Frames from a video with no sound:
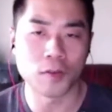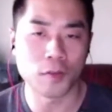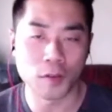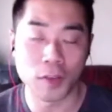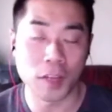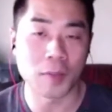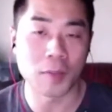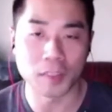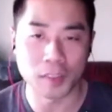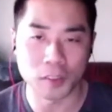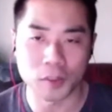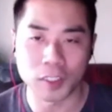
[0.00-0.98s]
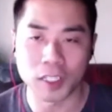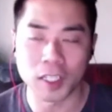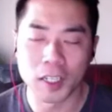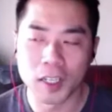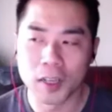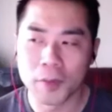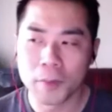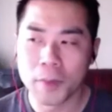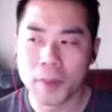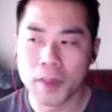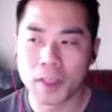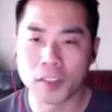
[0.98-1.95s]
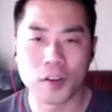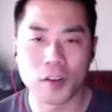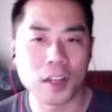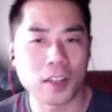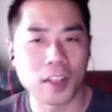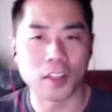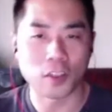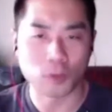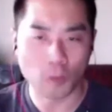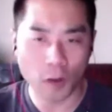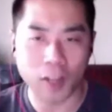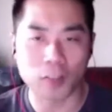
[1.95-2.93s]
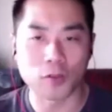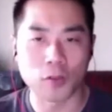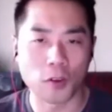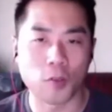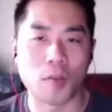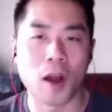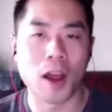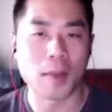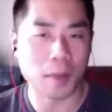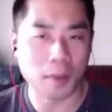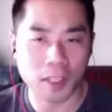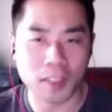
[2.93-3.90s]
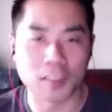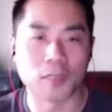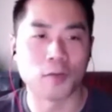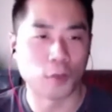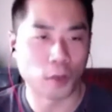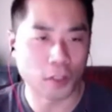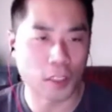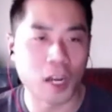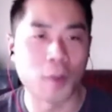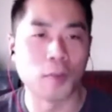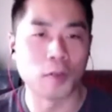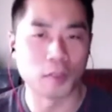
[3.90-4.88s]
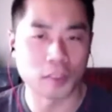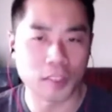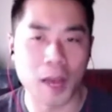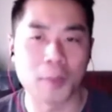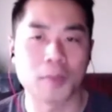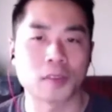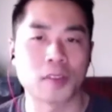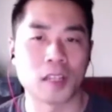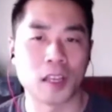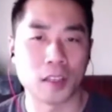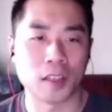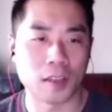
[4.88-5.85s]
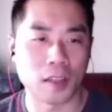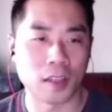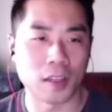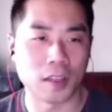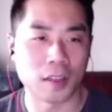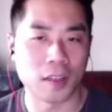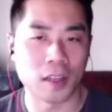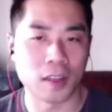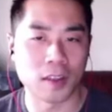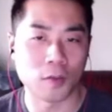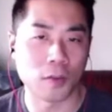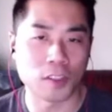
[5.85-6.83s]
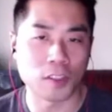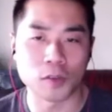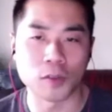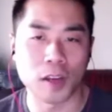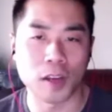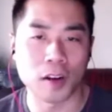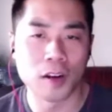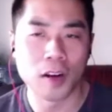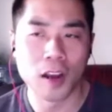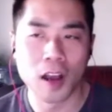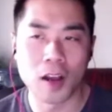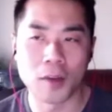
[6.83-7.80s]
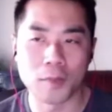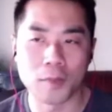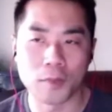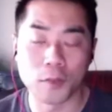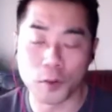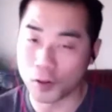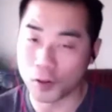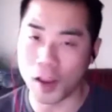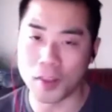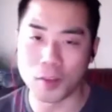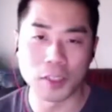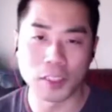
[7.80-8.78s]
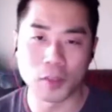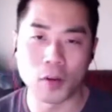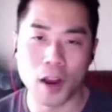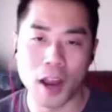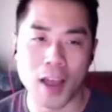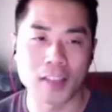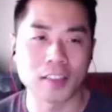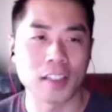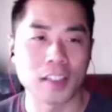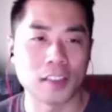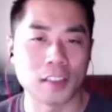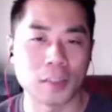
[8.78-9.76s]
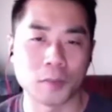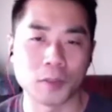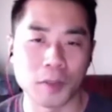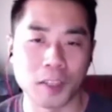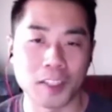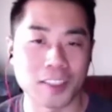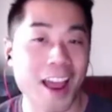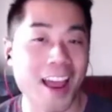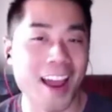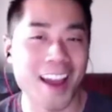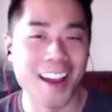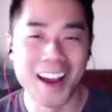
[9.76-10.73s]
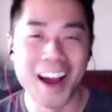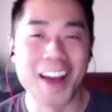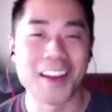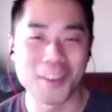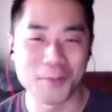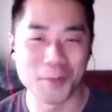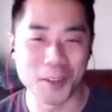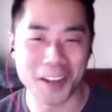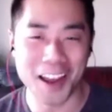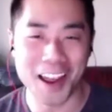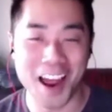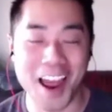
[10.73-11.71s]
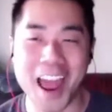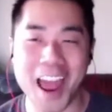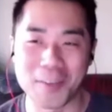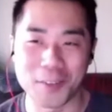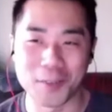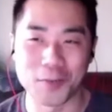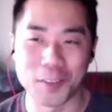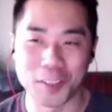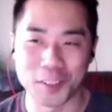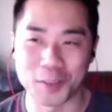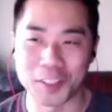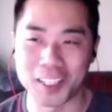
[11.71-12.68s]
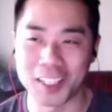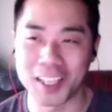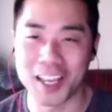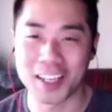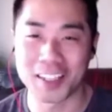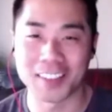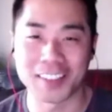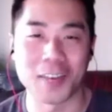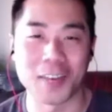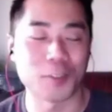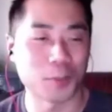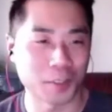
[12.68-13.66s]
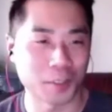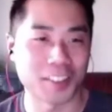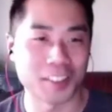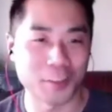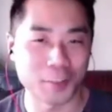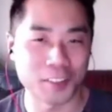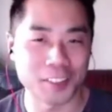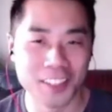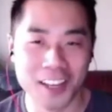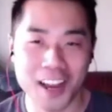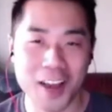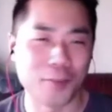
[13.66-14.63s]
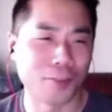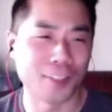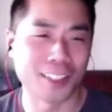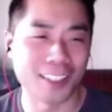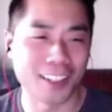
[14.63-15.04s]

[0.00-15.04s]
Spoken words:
any business, really, is there anything that's running through your mind? Maybe like some first couple steps that race through there. For the reason why I asked that is simply because another book I haven't finished reading yet is Never Split the Difference. I've only